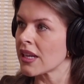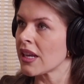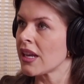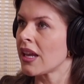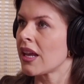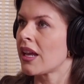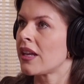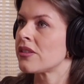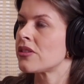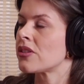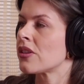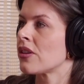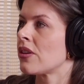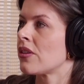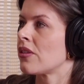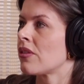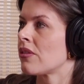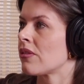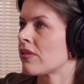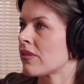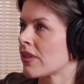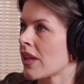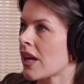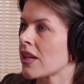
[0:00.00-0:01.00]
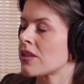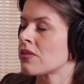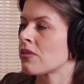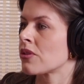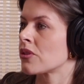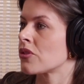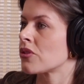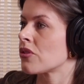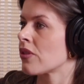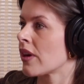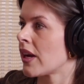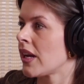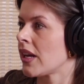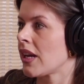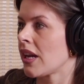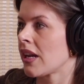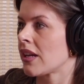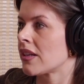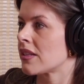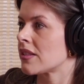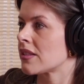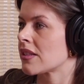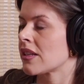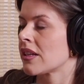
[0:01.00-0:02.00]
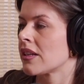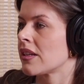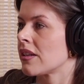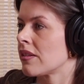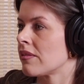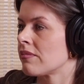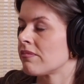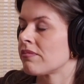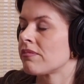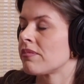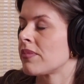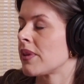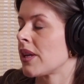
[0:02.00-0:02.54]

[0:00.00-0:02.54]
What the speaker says: And so that's where training is going to be